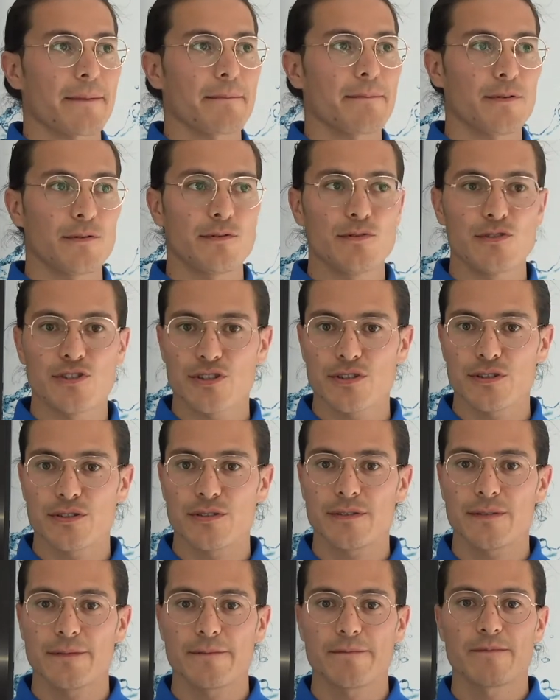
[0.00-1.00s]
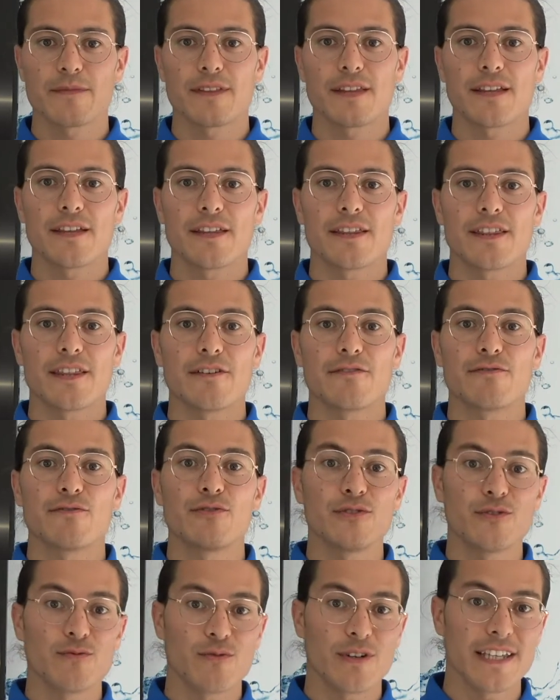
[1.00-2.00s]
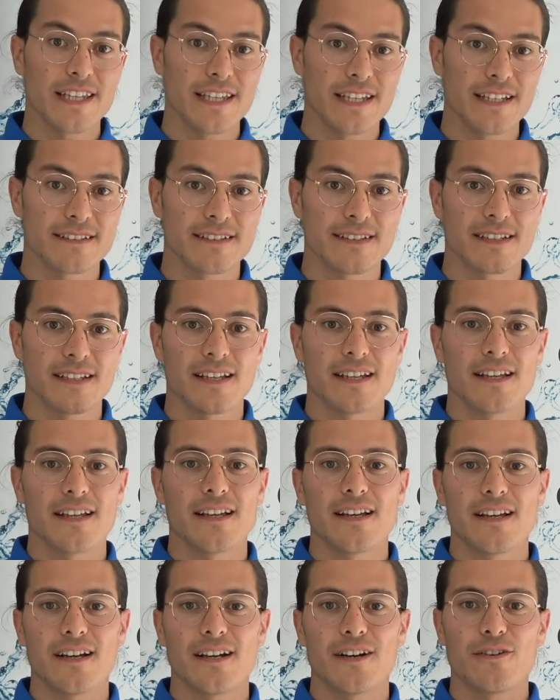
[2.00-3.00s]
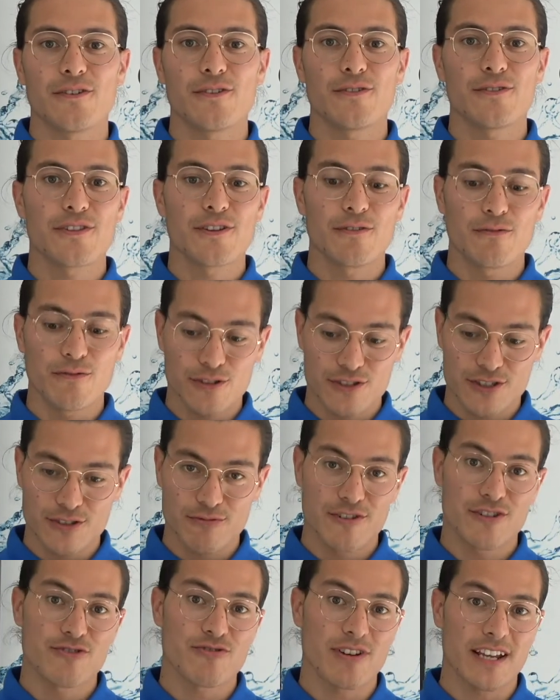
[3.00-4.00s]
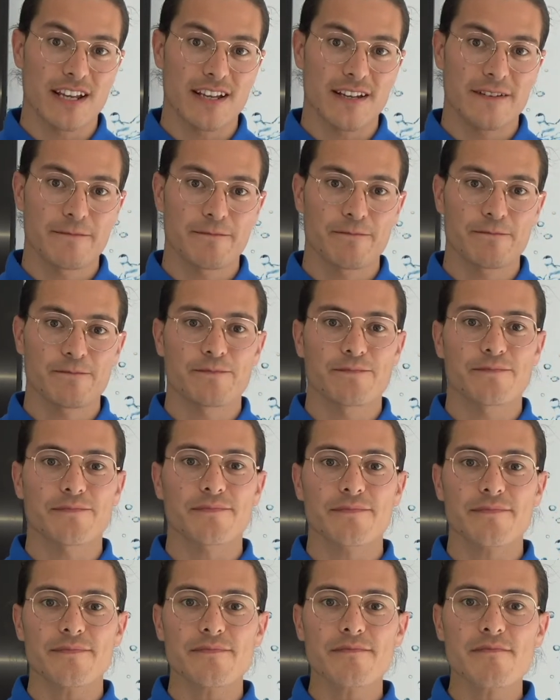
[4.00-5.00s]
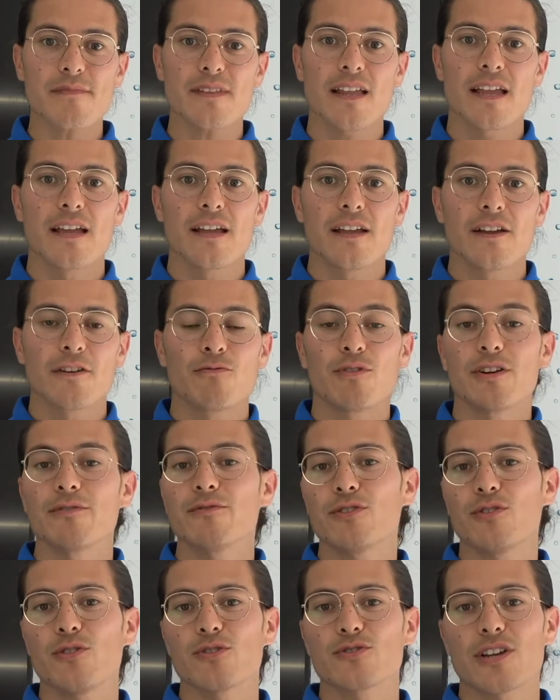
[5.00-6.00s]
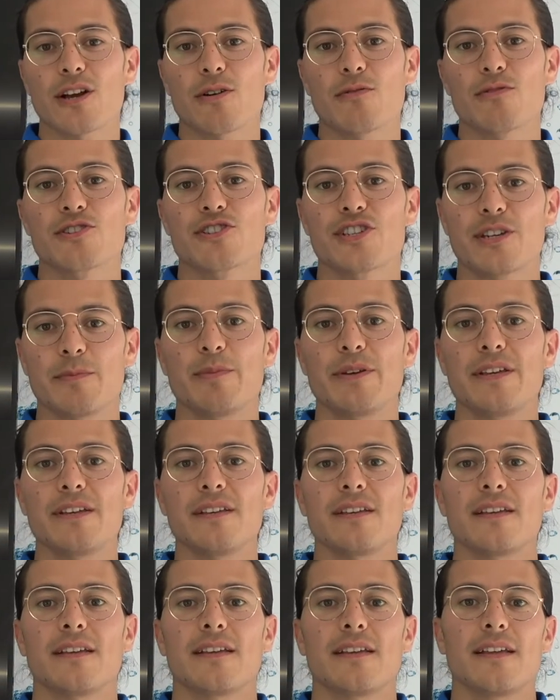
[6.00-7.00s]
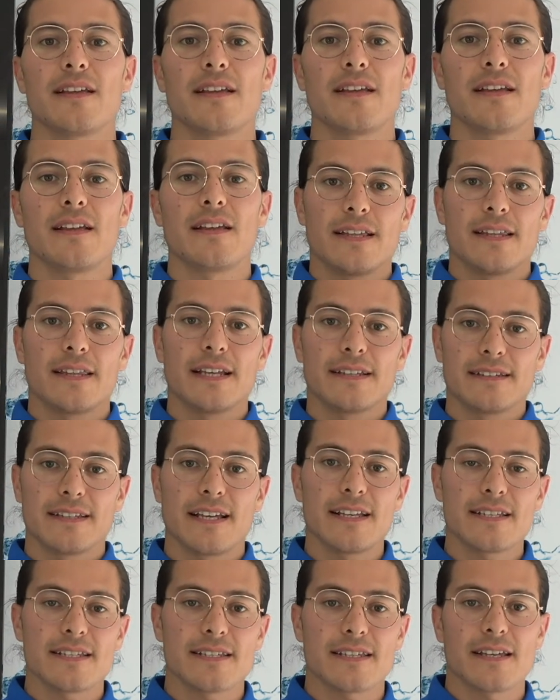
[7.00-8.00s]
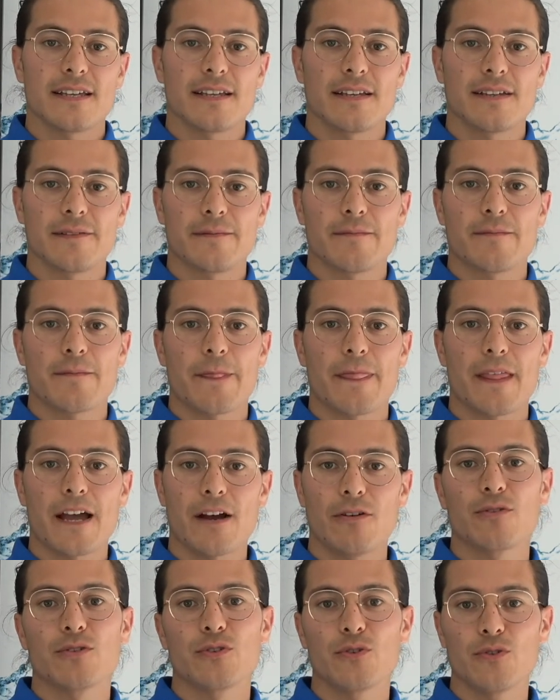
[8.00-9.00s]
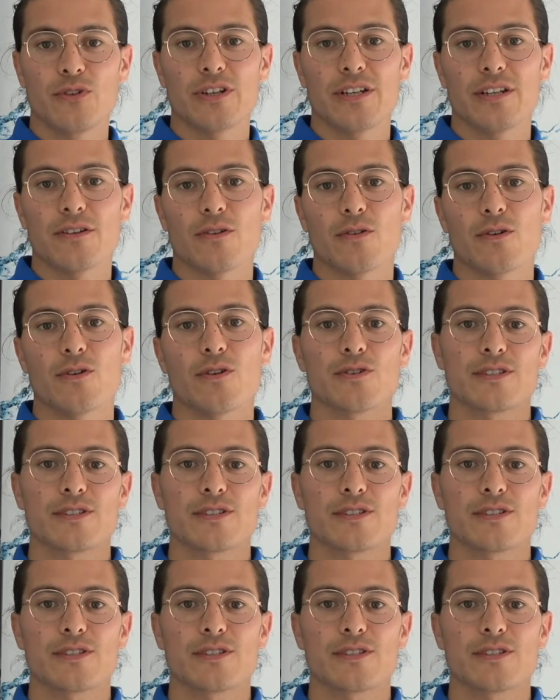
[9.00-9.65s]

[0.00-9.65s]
pollution, the food we eat, or the water we drink. When we go to our GP, they test our urine or